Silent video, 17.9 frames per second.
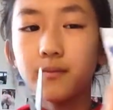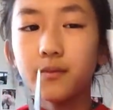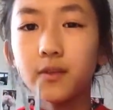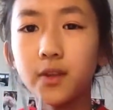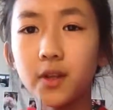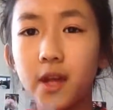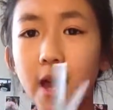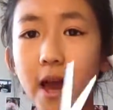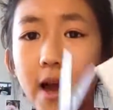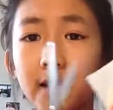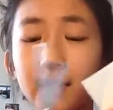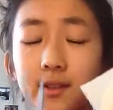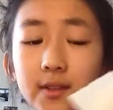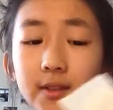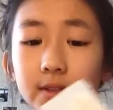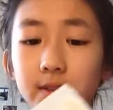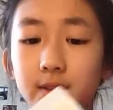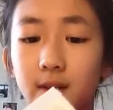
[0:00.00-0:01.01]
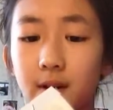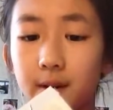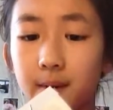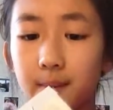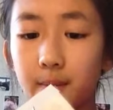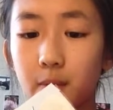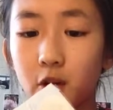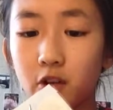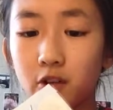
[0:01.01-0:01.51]
the excess
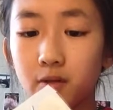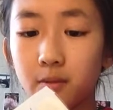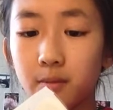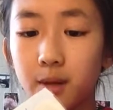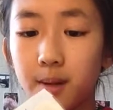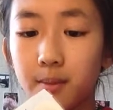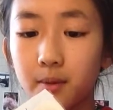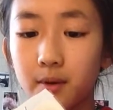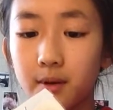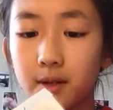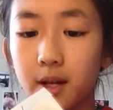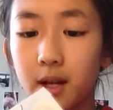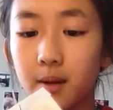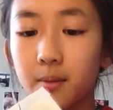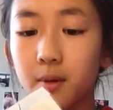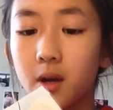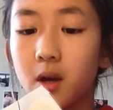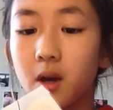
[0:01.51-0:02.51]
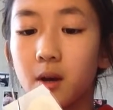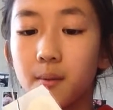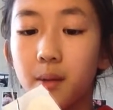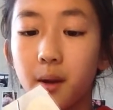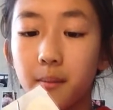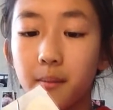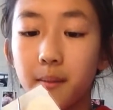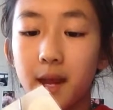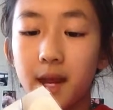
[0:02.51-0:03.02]
parchment paper and tape,
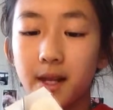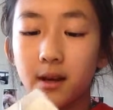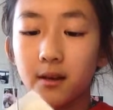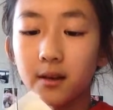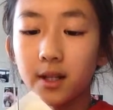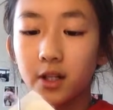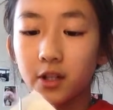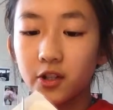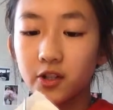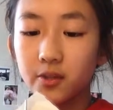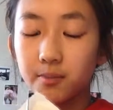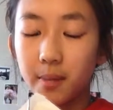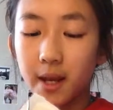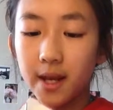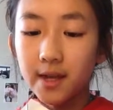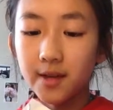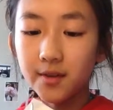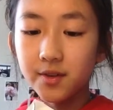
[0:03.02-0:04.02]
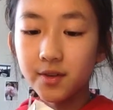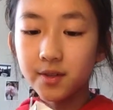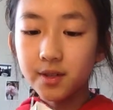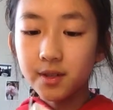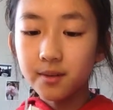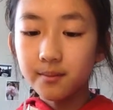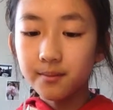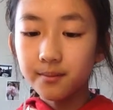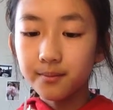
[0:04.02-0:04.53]
but make a little space
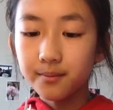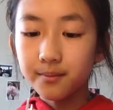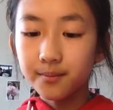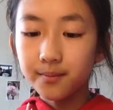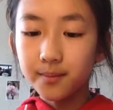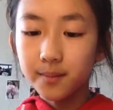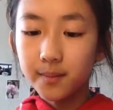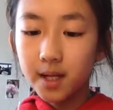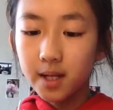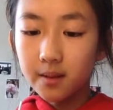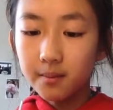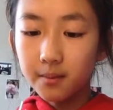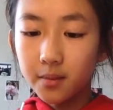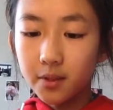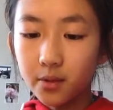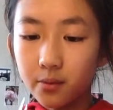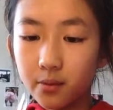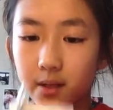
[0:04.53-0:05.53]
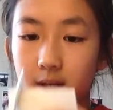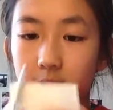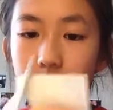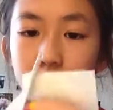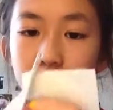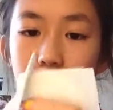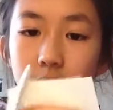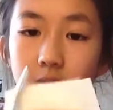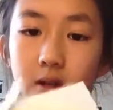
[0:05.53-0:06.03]
in
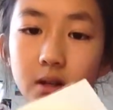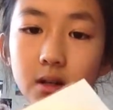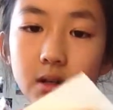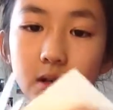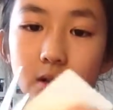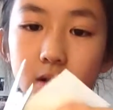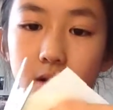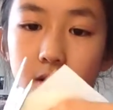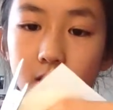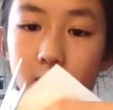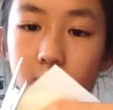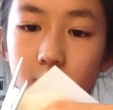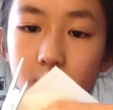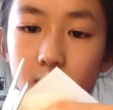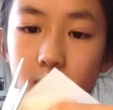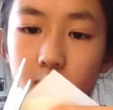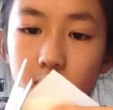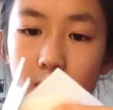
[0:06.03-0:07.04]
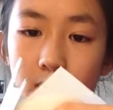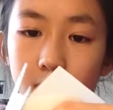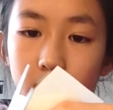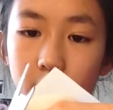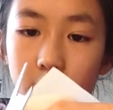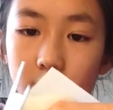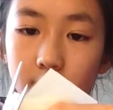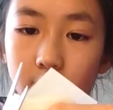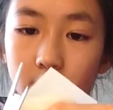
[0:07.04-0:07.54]
between
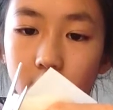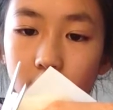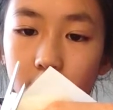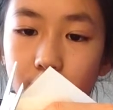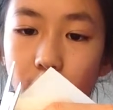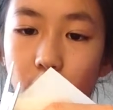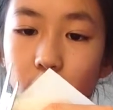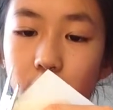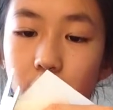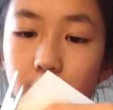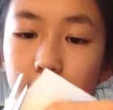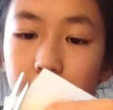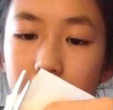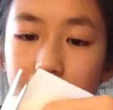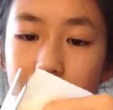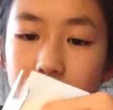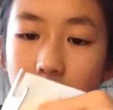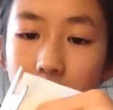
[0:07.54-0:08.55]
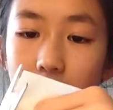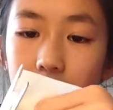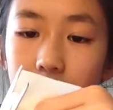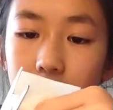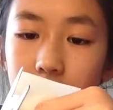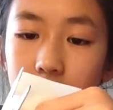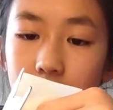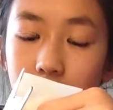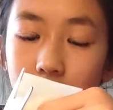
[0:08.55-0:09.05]
of it all. Don't do
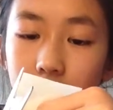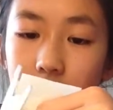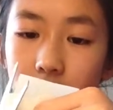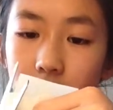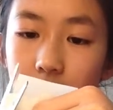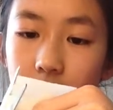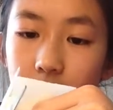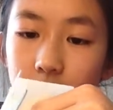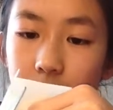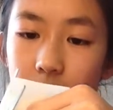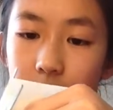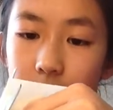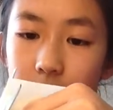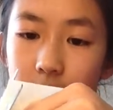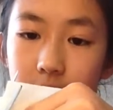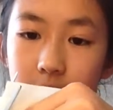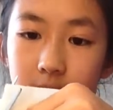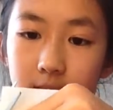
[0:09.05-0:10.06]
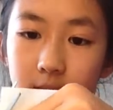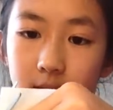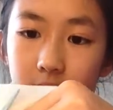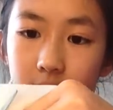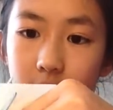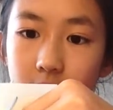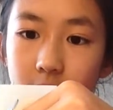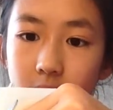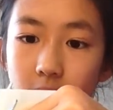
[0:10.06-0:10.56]
exactly like
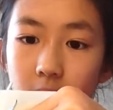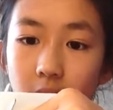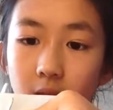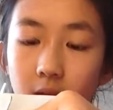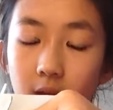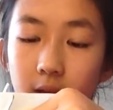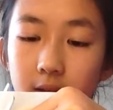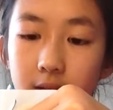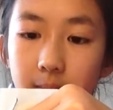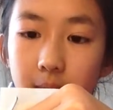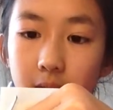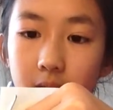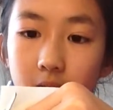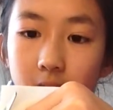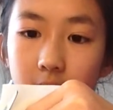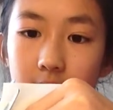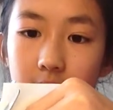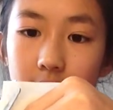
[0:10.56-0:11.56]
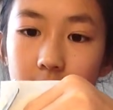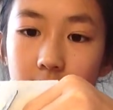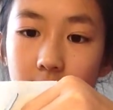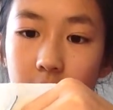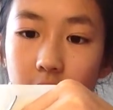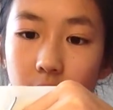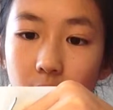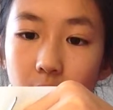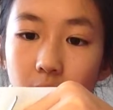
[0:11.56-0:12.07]
sticker because it might not stick
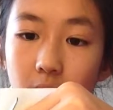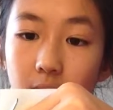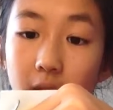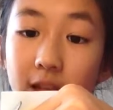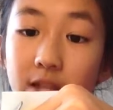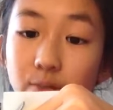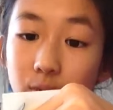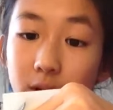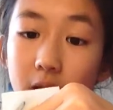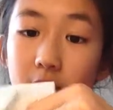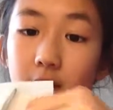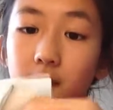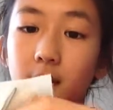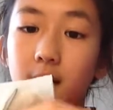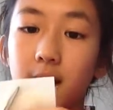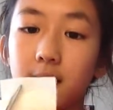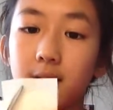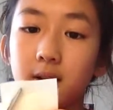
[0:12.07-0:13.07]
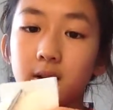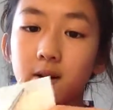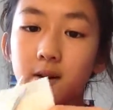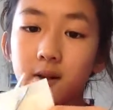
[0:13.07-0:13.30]
that well. That's what I find.